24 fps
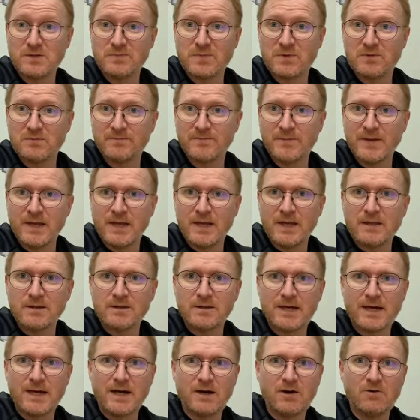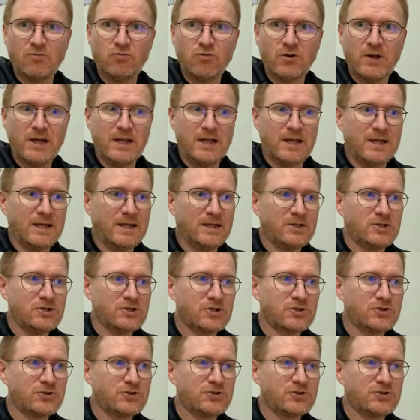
Firstborn. They are really